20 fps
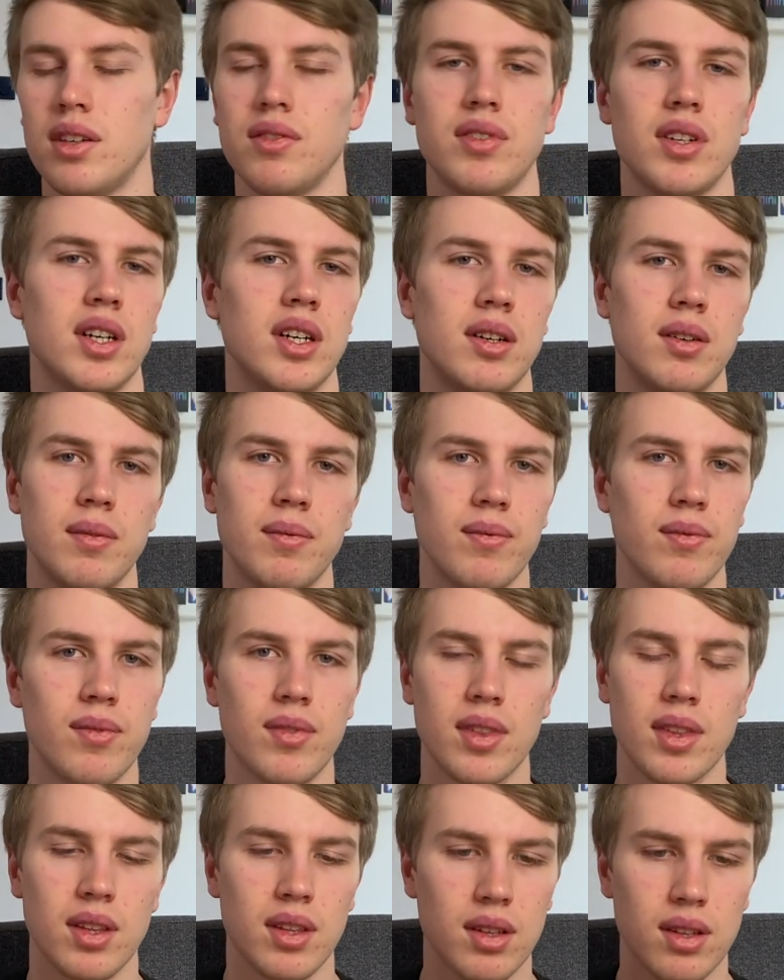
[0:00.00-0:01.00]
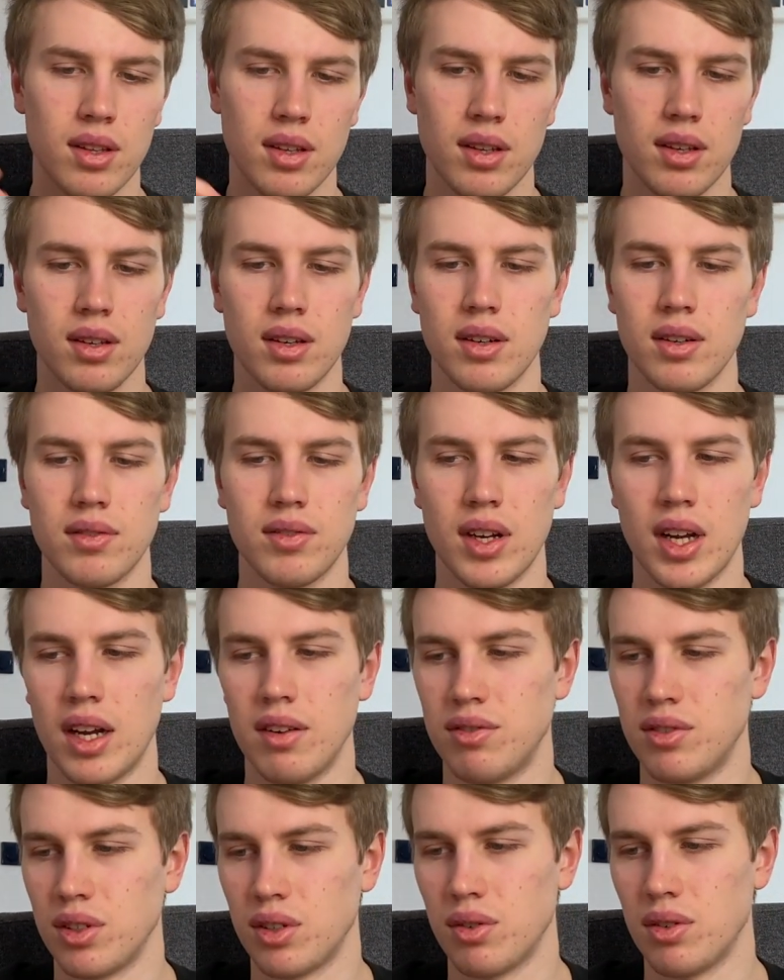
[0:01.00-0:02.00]
if I
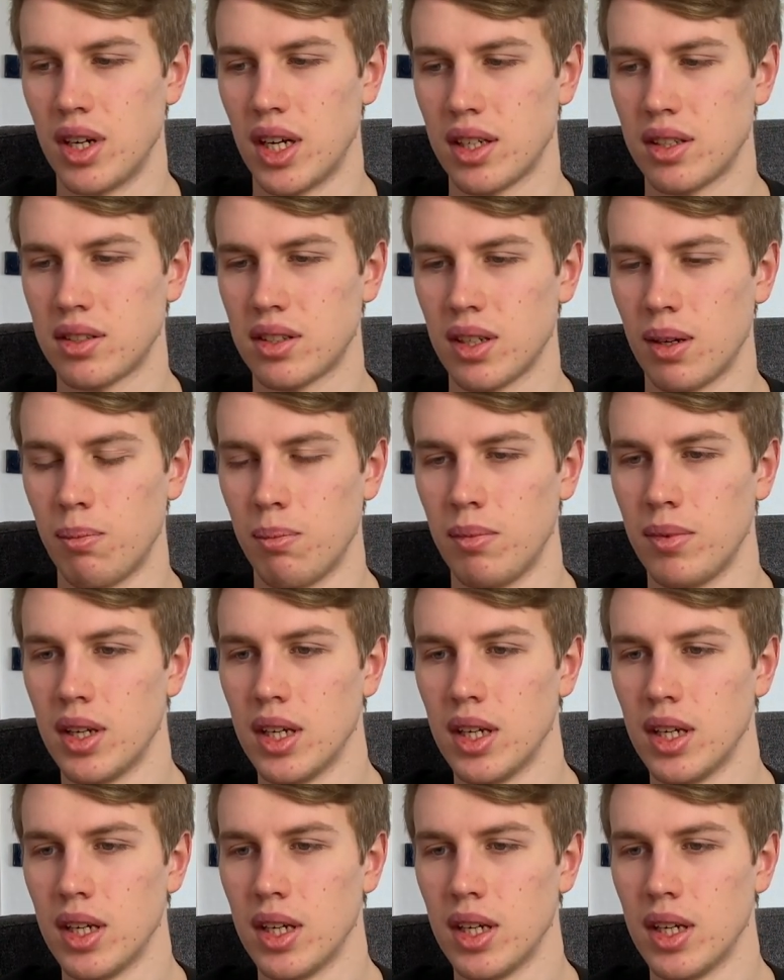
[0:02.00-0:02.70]
have to connect some